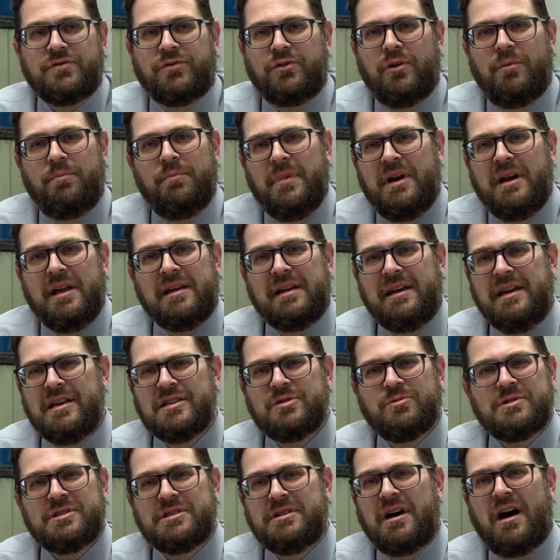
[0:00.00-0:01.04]
for many kids
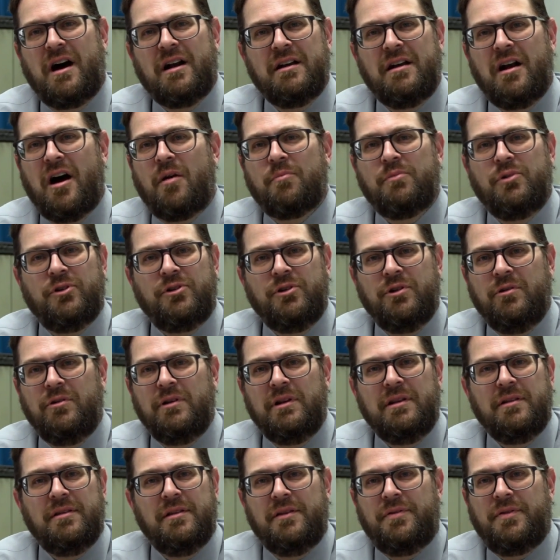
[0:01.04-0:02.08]
was not an
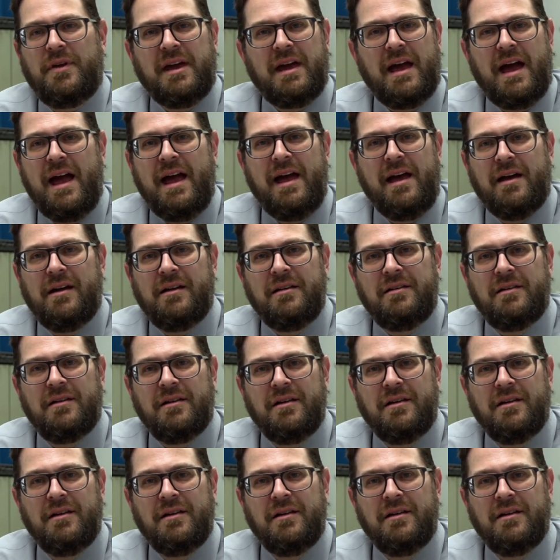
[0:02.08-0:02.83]
opportunity that they had.